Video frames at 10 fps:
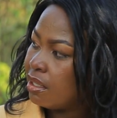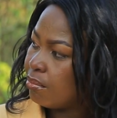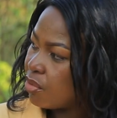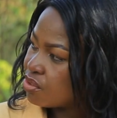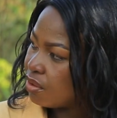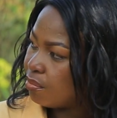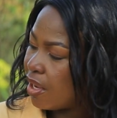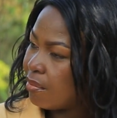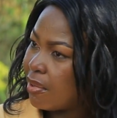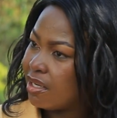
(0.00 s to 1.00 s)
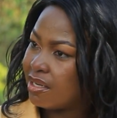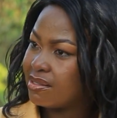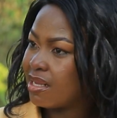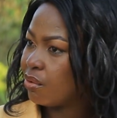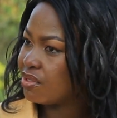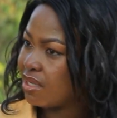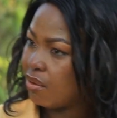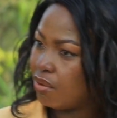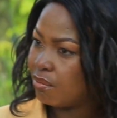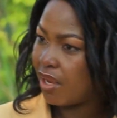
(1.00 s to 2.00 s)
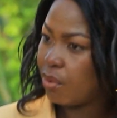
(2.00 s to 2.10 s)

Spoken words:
Most of my money nizakuza on my